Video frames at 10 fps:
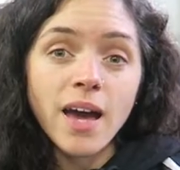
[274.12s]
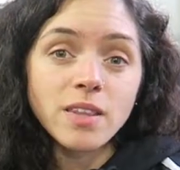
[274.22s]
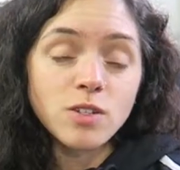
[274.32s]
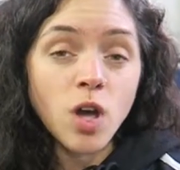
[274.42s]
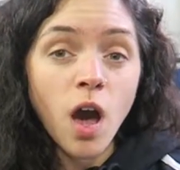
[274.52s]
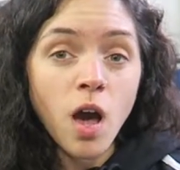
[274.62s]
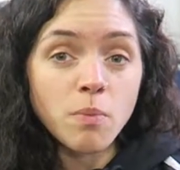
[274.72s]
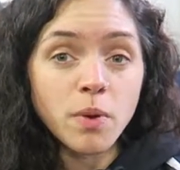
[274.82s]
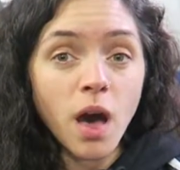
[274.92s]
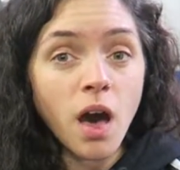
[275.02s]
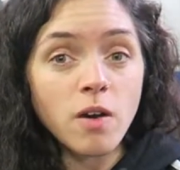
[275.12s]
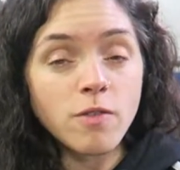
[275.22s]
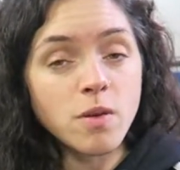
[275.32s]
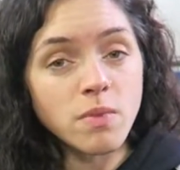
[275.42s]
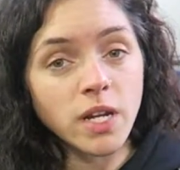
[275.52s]
at the top of
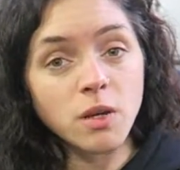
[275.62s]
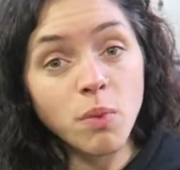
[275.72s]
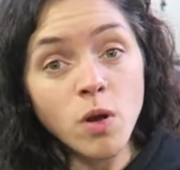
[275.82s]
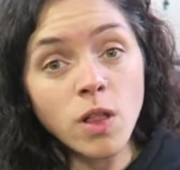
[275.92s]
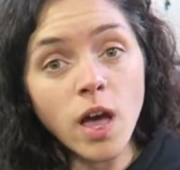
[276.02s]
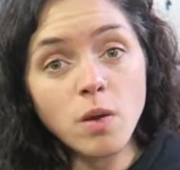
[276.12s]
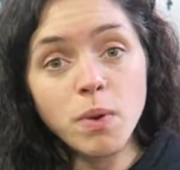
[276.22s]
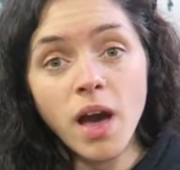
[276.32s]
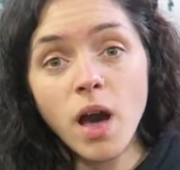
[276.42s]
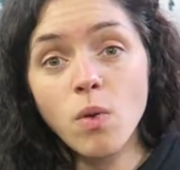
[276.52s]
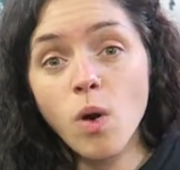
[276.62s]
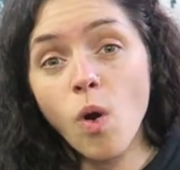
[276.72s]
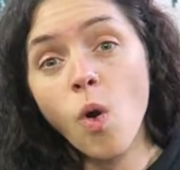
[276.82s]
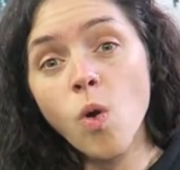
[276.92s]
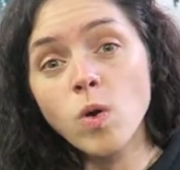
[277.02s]
the mini pull-up, I will
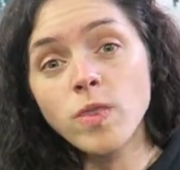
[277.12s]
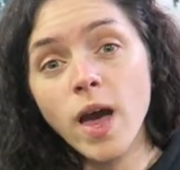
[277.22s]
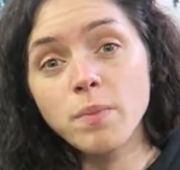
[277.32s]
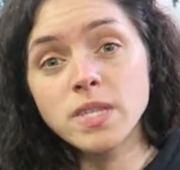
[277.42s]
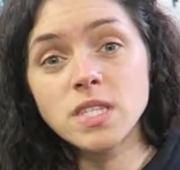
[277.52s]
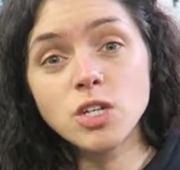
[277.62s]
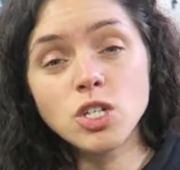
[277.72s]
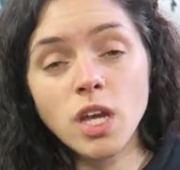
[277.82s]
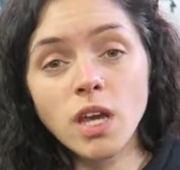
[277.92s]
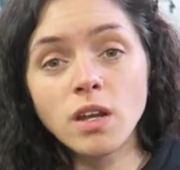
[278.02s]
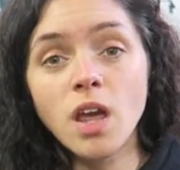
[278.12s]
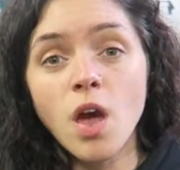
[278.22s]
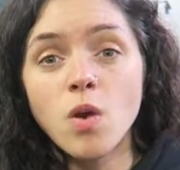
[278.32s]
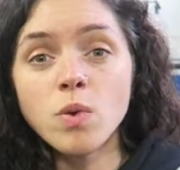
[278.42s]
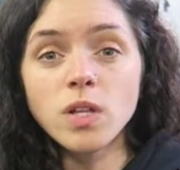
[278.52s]
hold that position,
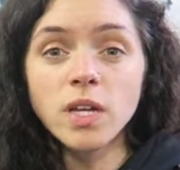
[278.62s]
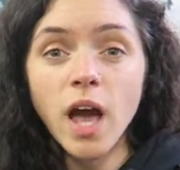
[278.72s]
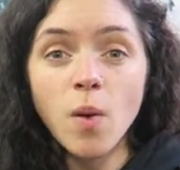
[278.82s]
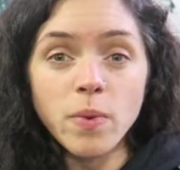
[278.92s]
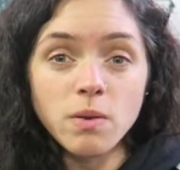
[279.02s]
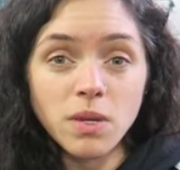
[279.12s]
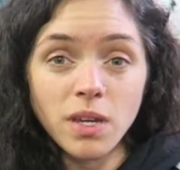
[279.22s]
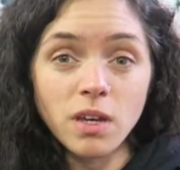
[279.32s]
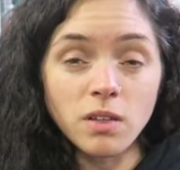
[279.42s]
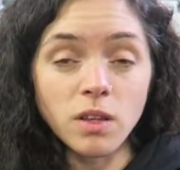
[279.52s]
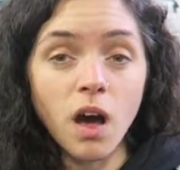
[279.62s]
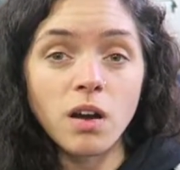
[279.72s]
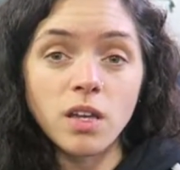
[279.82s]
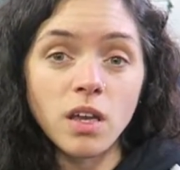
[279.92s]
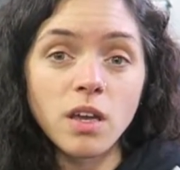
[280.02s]
really helping me
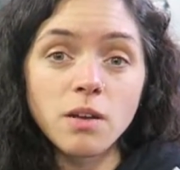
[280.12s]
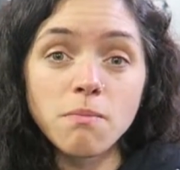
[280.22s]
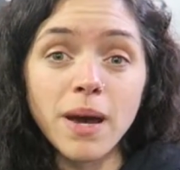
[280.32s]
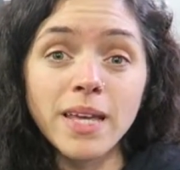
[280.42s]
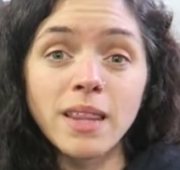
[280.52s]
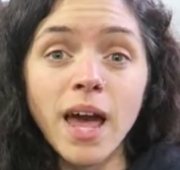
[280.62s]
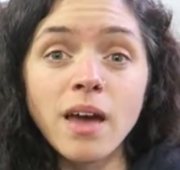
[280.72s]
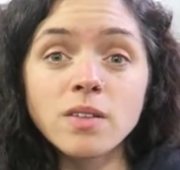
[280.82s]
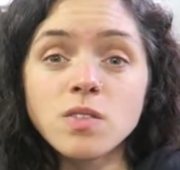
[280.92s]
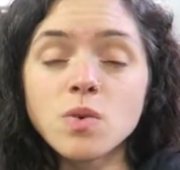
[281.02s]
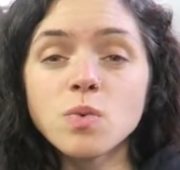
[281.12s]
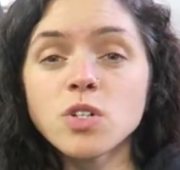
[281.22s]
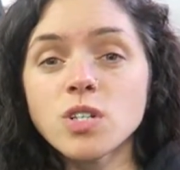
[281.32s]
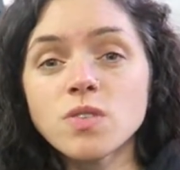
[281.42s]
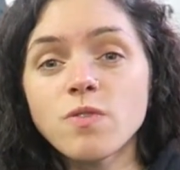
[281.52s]
lock in my lats,
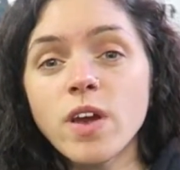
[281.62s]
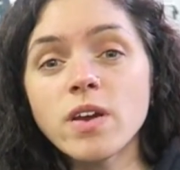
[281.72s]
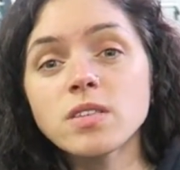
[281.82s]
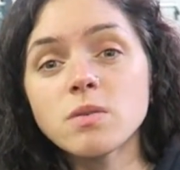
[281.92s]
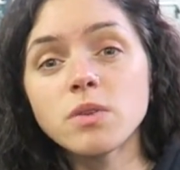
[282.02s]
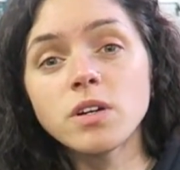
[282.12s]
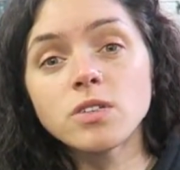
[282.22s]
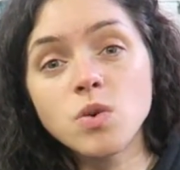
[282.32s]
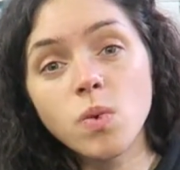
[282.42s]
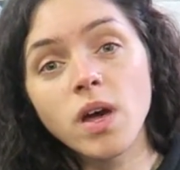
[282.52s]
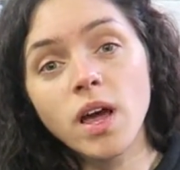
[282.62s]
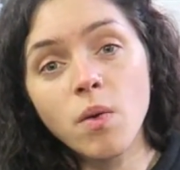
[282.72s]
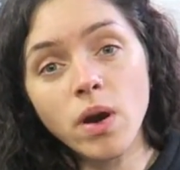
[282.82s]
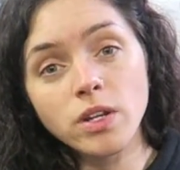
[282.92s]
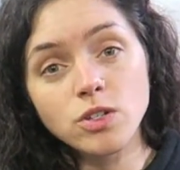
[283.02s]
which is very similar to what I
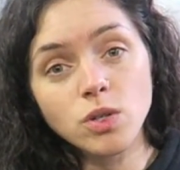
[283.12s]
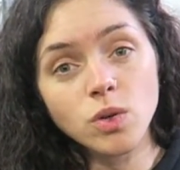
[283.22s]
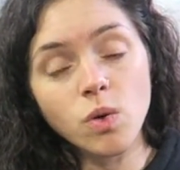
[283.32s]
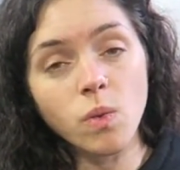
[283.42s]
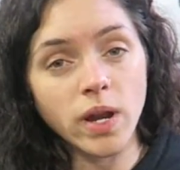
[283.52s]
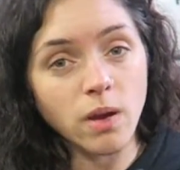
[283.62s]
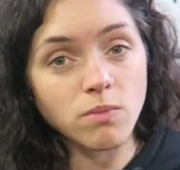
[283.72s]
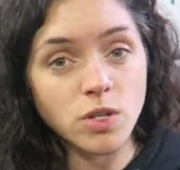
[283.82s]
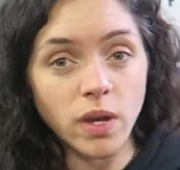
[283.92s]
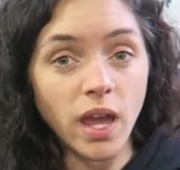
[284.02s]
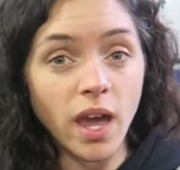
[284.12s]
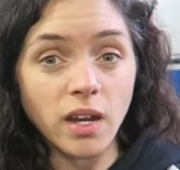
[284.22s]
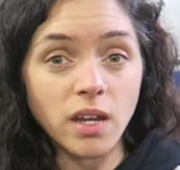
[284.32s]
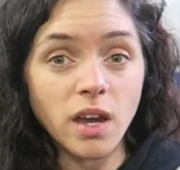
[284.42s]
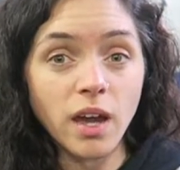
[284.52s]
want to do when I'm doing
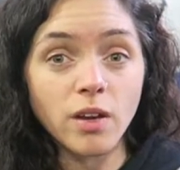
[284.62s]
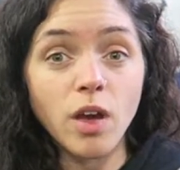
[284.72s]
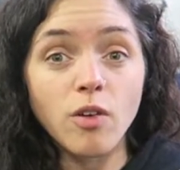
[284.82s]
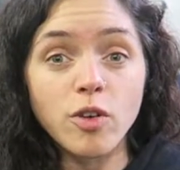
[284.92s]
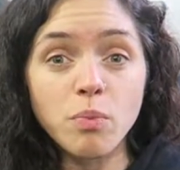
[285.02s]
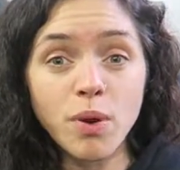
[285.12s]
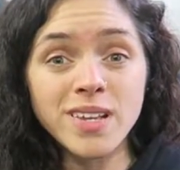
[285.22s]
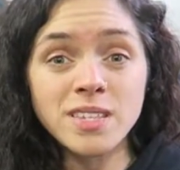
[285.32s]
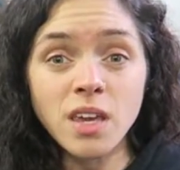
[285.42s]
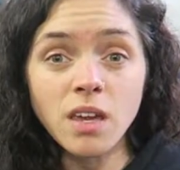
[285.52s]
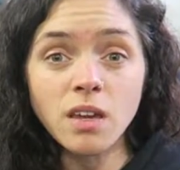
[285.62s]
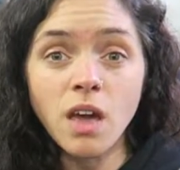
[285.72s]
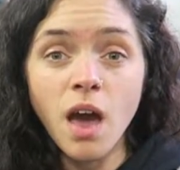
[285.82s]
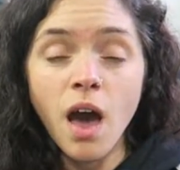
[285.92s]
any kind of pressing.